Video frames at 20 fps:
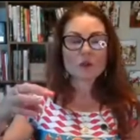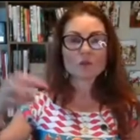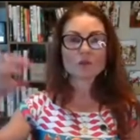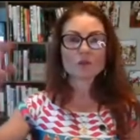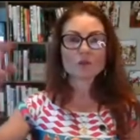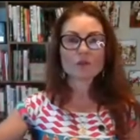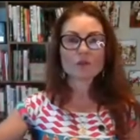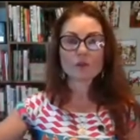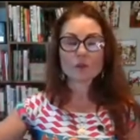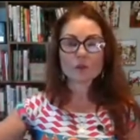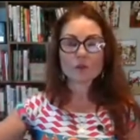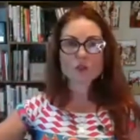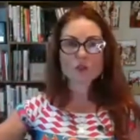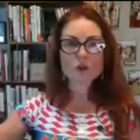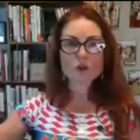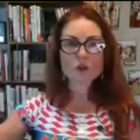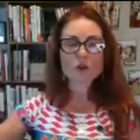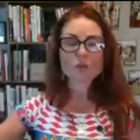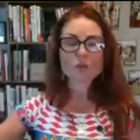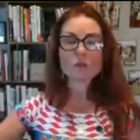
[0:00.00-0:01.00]
maybe
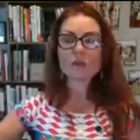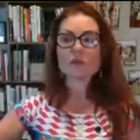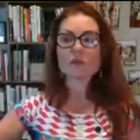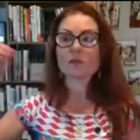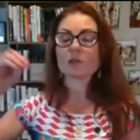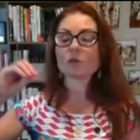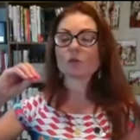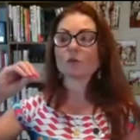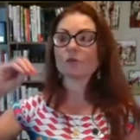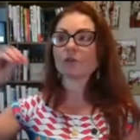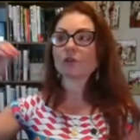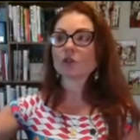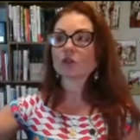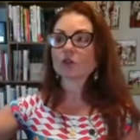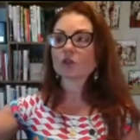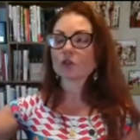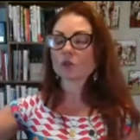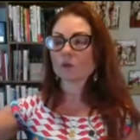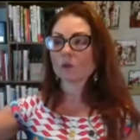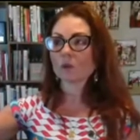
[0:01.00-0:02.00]
you saw the
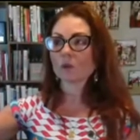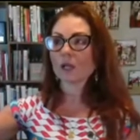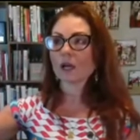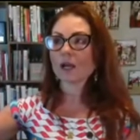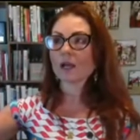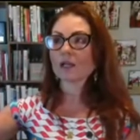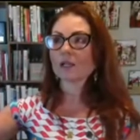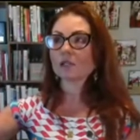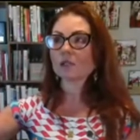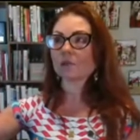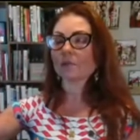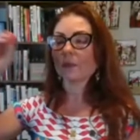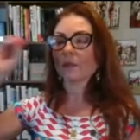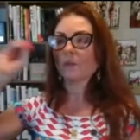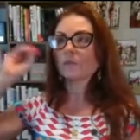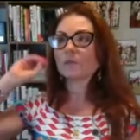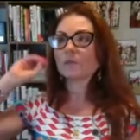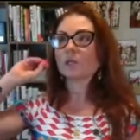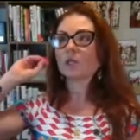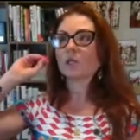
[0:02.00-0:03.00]
future maybe you
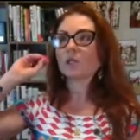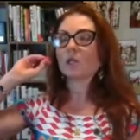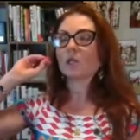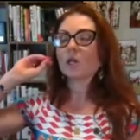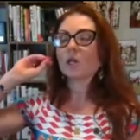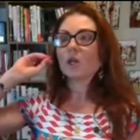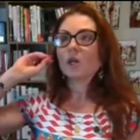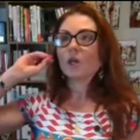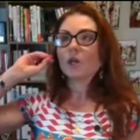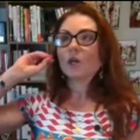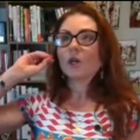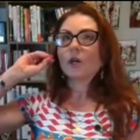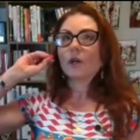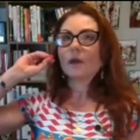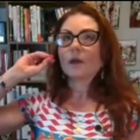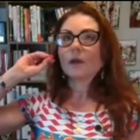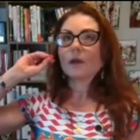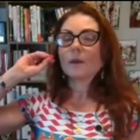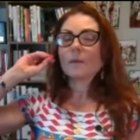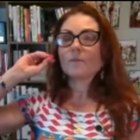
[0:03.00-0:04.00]
visualize
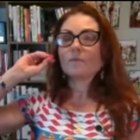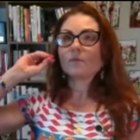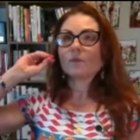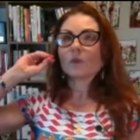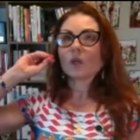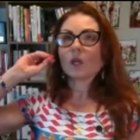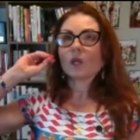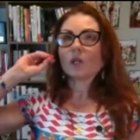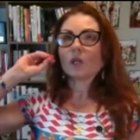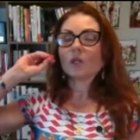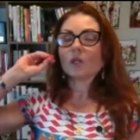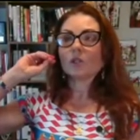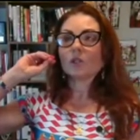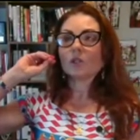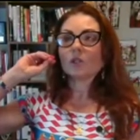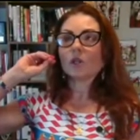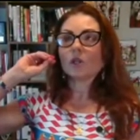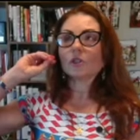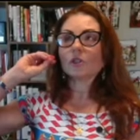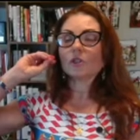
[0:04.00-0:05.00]
maybe um,
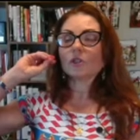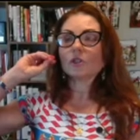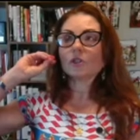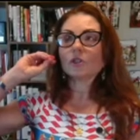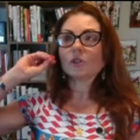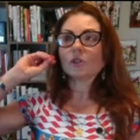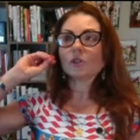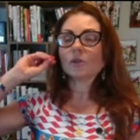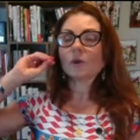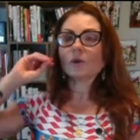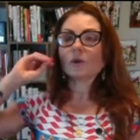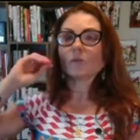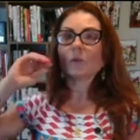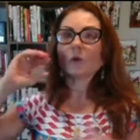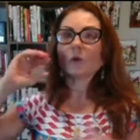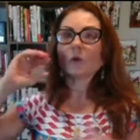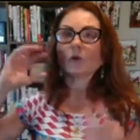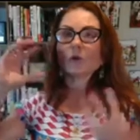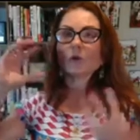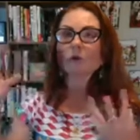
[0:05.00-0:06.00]

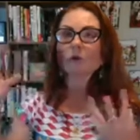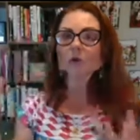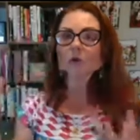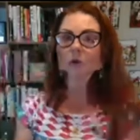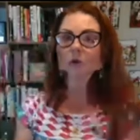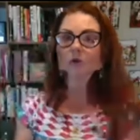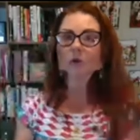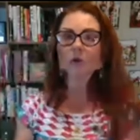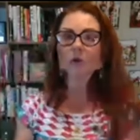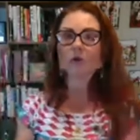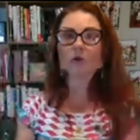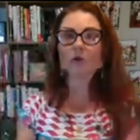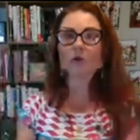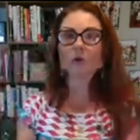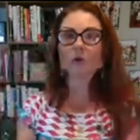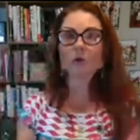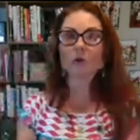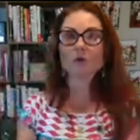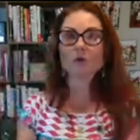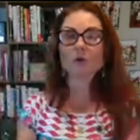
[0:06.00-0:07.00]
you are more
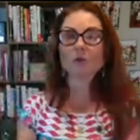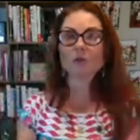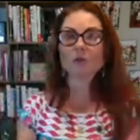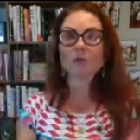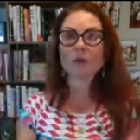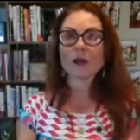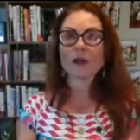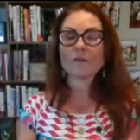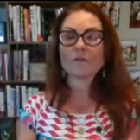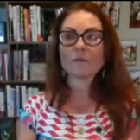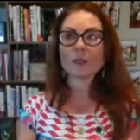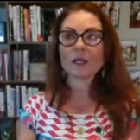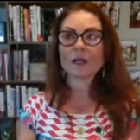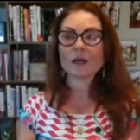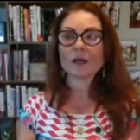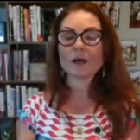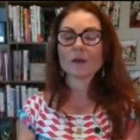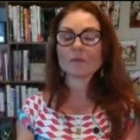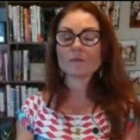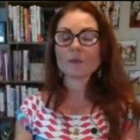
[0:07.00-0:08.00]
grateful for what you
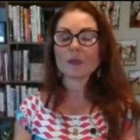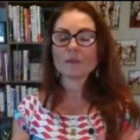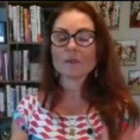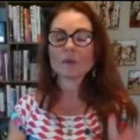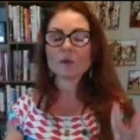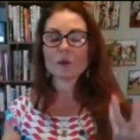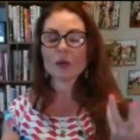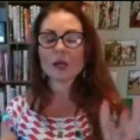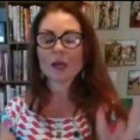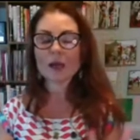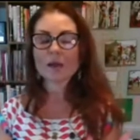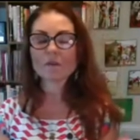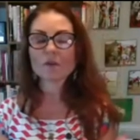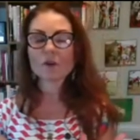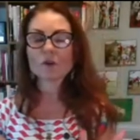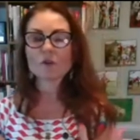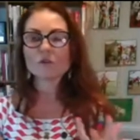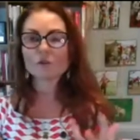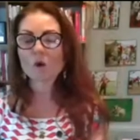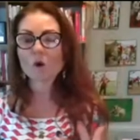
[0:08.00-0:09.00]
have become maybe you
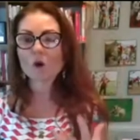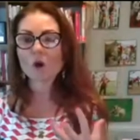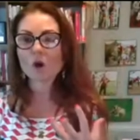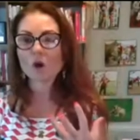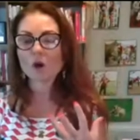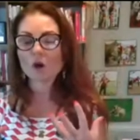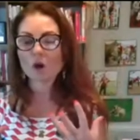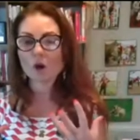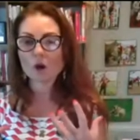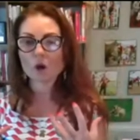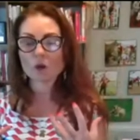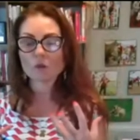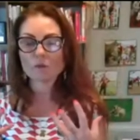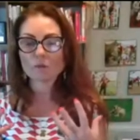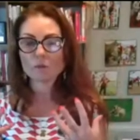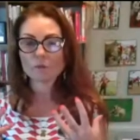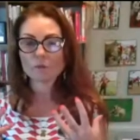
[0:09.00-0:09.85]
have overall